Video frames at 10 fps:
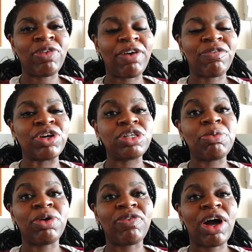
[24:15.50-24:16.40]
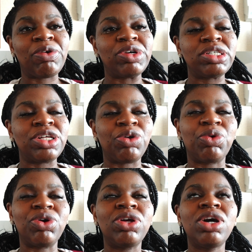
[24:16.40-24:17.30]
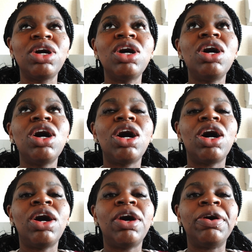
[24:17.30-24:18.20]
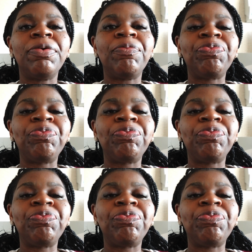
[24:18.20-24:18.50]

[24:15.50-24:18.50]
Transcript: first couple of hours in the world. Um,